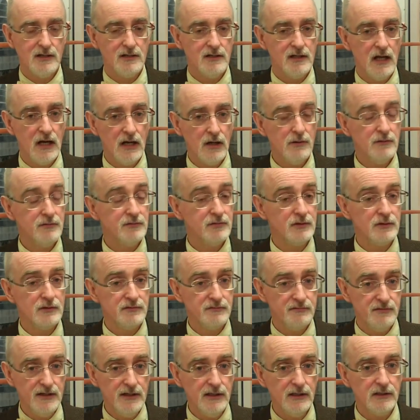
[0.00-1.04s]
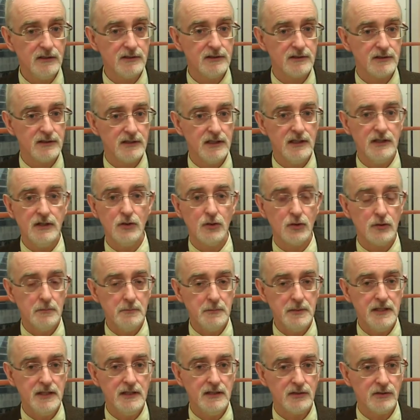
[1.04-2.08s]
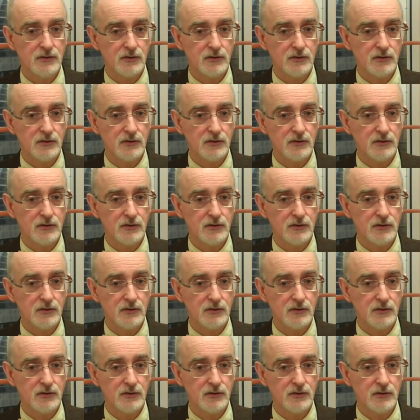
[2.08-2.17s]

now fulfilled the European